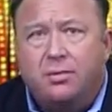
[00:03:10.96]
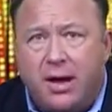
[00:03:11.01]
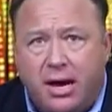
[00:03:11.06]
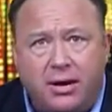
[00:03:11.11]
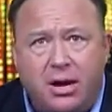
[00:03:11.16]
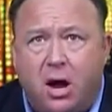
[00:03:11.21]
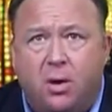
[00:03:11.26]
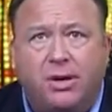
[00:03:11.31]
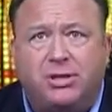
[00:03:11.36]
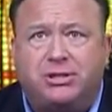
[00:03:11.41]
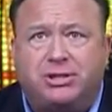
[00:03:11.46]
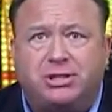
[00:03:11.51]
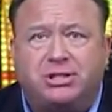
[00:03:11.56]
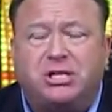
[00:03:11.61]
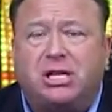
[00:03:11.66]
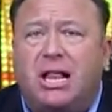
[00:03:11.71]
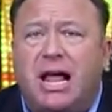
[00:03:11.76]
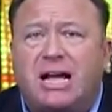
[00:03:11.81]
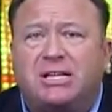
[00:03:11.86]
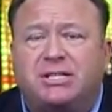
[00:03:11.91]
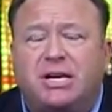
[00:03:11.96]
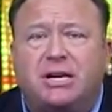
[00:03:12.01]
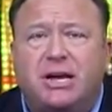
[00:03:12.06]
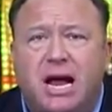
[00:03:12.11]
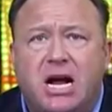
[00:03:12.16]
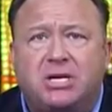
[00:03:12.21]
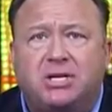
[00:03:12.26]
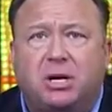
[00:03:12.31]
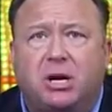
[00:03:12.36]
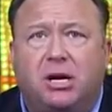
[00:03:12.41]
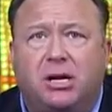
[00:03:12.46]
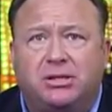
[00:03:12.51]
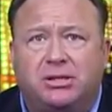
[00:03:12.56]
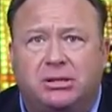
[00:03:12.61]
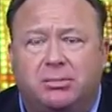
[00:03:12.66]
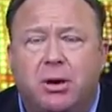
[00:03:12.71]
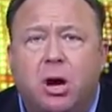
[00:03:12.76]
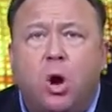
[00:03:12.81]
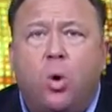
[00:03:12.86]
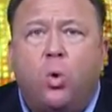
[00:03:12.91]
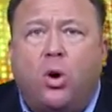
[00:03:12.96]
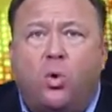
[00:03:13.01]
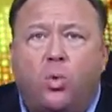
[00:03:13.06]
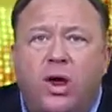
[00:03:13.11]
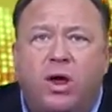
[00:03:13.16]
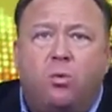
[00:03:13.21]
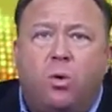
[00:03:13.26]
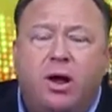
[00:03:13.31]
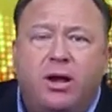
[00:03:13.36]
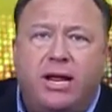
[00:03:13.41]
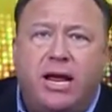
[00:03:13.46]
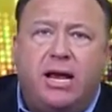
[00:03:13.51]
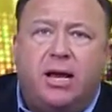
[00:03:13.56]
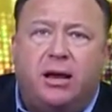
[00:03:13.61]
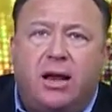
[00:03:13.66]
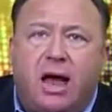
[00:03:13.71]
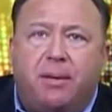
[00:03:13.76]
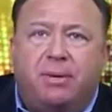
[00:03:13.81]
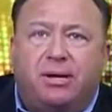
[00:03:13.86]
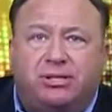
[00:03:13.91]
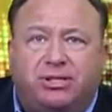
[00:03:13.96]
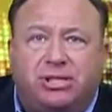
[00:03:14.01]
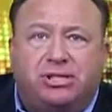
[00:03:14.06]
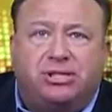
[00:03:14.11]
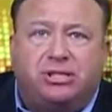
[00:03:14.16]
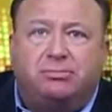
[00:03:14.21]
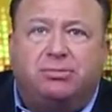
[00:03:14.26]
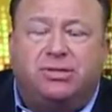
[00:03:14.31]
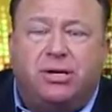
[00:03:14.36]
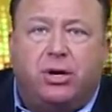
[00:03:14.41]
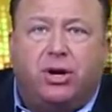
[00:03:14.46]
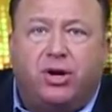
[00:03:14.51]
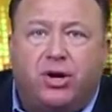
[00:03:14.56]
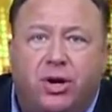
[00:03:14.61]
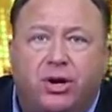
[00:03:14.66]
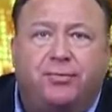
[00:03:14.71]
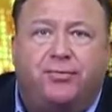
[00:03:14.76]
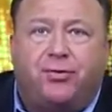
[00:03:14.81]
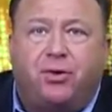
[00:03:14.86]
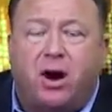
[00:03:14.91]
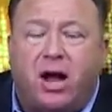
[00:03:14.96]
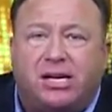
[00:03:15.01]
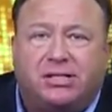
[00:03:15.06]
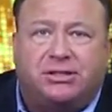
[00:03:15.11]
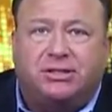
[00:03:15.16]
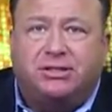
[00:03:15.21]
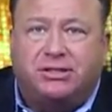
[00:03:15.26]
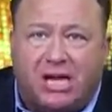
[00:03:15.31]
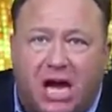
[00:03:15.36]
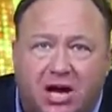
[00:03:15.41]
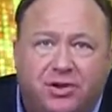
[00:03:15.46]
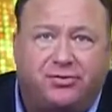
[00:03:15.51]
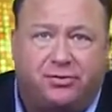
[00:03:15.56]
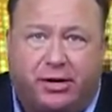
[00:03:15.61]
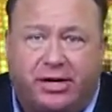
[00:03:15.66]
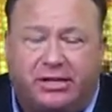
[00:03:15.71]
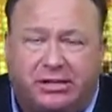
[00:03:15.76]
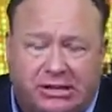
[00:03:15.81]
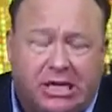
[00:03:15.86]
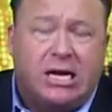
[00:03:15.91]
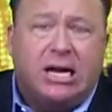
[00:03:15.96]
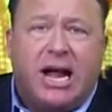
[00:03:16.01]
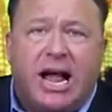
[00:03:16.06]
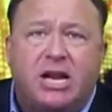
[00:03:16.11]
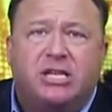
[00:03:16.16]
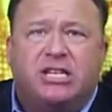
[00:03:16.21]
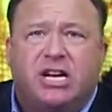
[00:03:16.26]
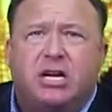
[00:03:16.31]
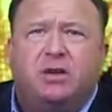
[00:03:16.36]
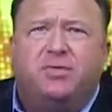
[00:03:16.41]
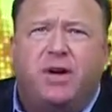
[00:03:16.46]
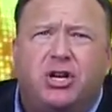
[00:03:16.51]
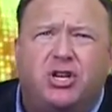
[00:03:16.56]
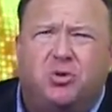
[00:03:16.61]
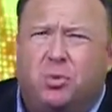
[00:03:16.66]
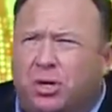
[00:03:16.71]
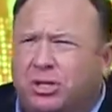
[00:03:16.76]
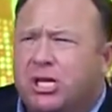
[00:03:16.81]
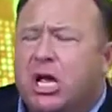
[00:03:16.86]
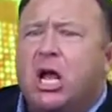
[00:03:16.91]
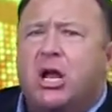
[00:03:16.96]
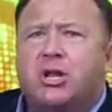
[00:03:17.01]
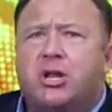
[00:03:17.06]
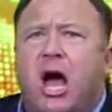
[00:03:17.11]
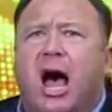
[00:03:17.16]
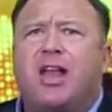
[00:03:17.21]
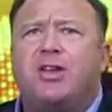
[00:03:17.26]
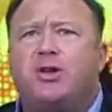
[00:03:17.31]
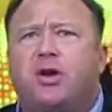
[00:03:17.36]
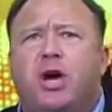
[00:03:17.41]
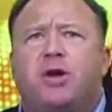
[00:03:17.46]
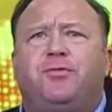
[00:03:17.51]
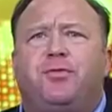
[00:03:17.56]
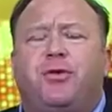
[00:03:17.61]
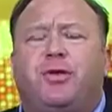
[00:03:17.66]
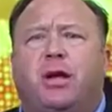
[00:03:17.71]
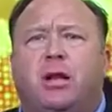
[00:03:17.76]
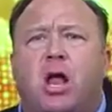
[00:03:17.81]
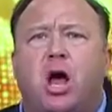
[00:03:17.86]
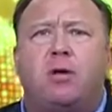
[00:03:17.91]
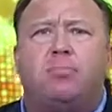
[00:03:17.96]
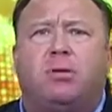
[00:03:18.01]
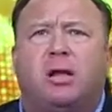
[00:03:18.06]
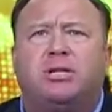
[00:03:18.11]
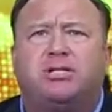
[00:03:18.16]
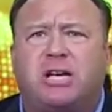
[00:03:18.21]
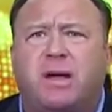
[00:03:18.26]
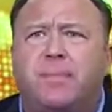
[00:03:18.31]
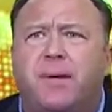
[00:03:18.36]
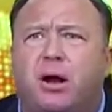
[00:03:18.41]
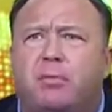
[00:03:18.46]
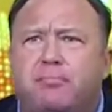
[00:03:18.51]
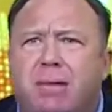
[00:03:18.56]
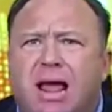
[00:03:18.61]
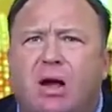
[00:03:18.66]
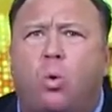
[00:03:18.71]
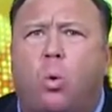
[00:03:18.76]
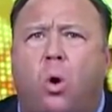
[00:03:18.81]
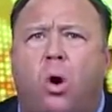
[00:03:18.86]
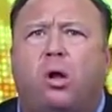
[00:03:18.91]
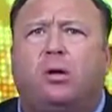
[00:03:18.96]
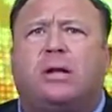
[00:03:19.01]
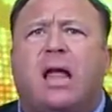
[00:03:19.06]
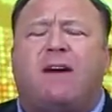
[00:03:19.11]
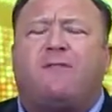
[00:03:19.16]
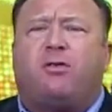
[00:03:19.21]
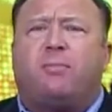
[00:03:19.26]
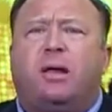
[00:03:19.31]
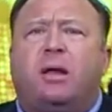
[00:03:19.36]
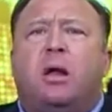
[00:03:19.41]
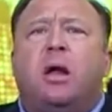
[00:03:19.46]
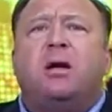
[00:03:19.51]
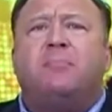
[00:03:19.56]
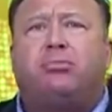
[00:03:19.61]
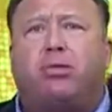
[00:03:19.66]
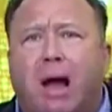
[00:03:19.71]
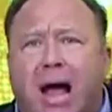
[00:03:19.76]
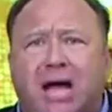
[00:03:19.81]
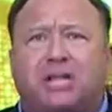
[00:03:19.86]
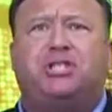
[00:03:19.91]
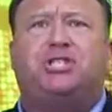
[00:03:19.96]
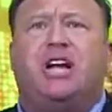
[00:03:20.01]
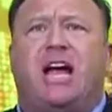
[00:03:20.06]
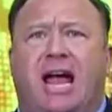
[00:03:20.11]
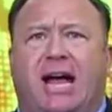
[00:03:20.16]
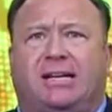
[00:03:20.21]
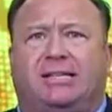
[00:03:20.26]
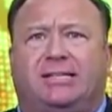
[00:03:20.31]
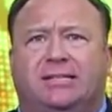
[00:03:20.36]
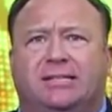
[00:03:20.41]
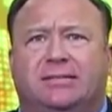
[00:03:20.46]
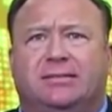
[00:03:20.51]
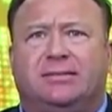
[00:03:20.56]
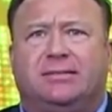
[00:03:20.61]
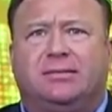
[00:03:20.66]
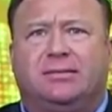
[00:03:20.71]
They know it's just classic nationalism where we want economic systems that are good for us as countries and as individuals, not good for the globalists and their big world government project.